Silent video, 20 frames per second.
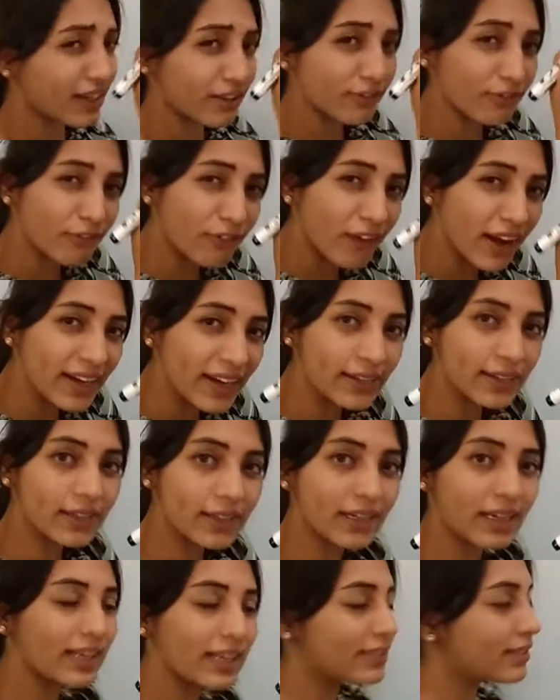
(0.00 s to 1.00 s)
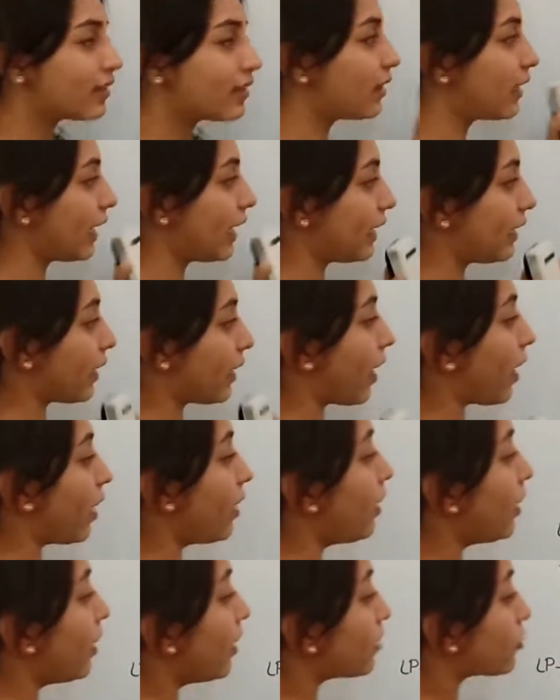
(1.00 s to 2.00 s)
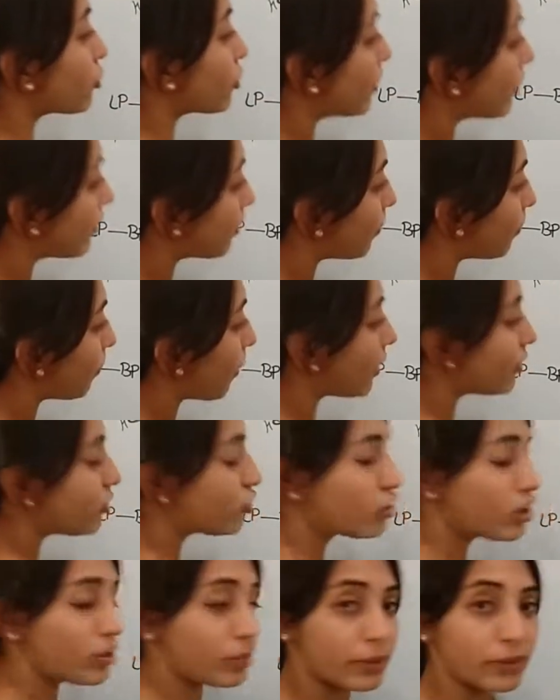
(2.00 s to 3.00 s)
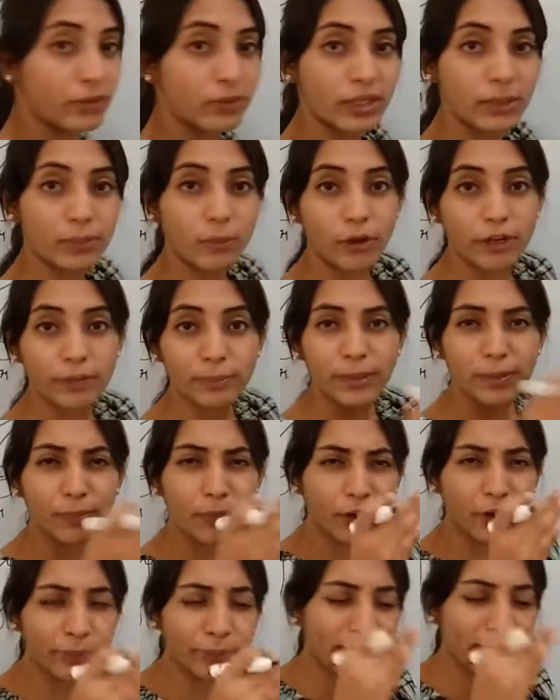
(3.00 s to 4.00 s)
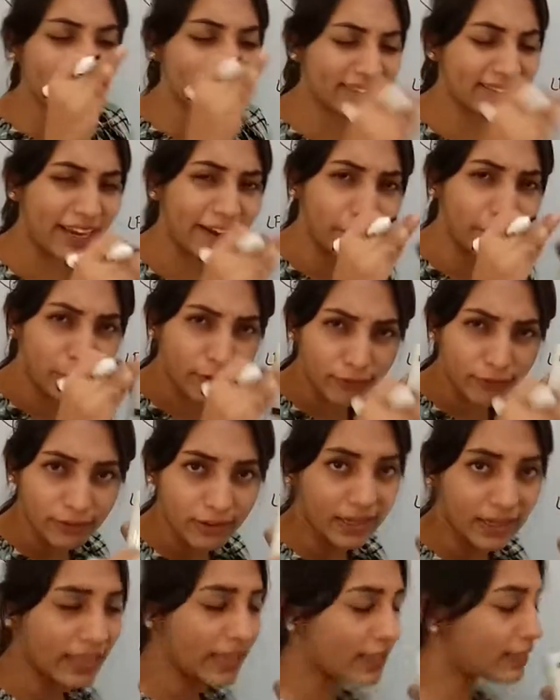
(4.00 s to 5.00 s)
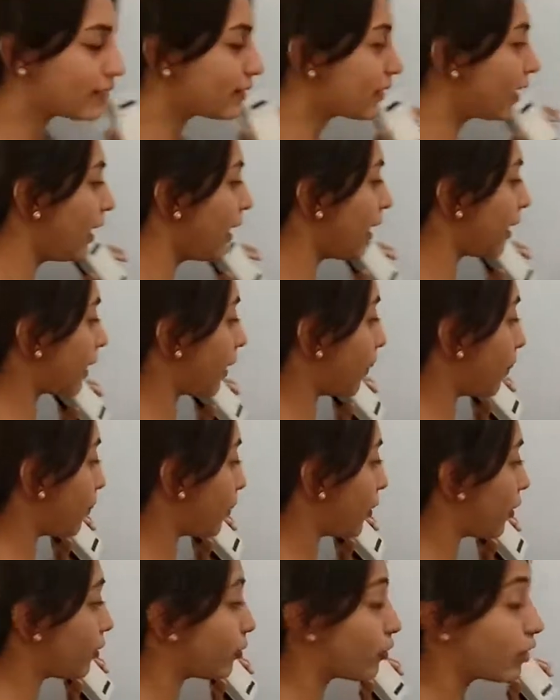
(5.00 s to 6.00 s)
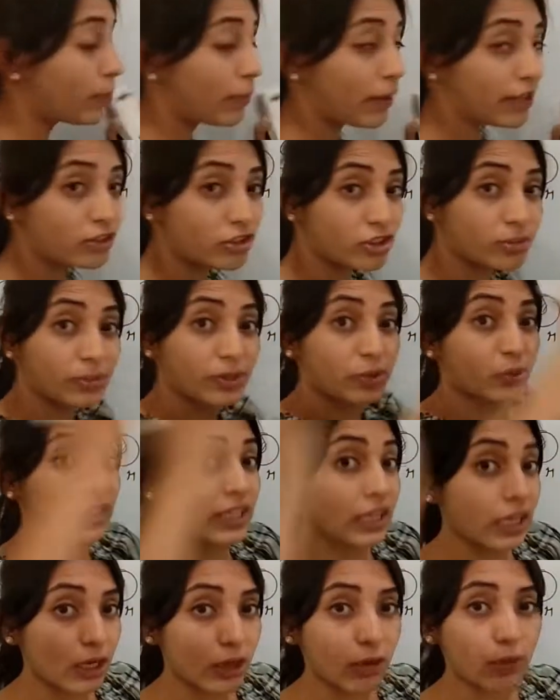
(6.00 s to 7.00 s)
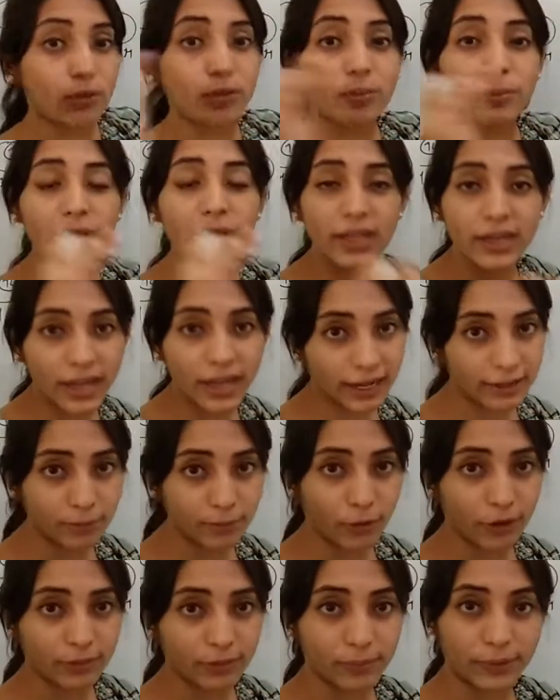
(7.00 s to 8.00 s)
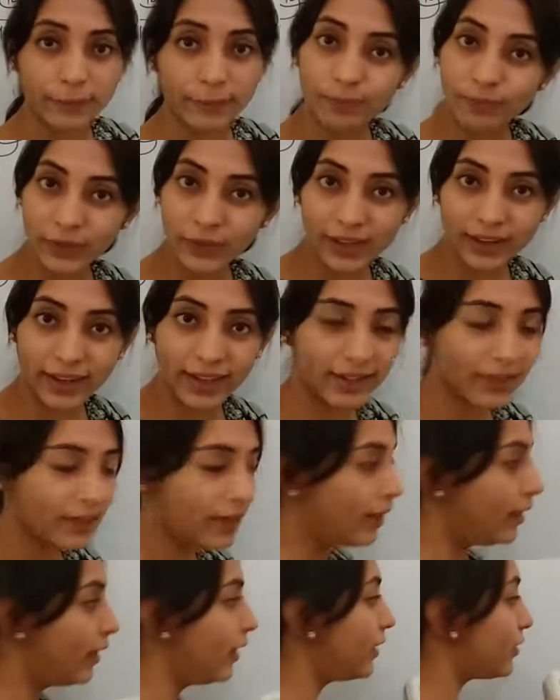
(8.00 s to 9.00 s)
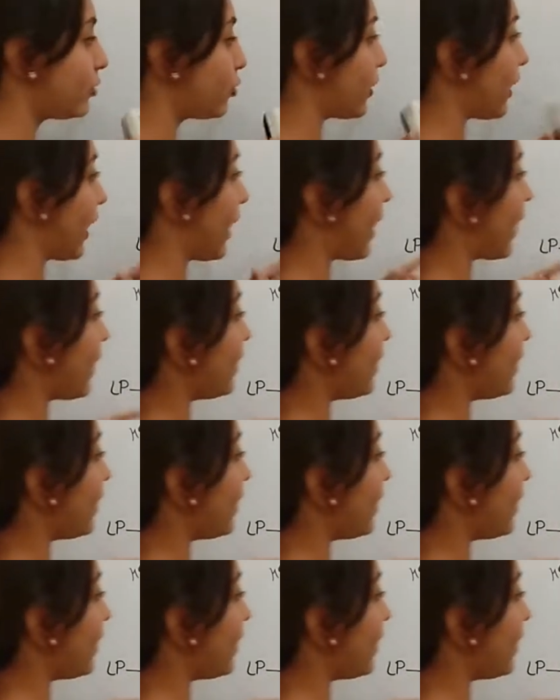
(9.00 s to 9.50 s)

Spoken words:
confined in lesser area, so the repulsion between bond pair is kind of less compared to repulsion between lone pair and bond pair. Right? So can I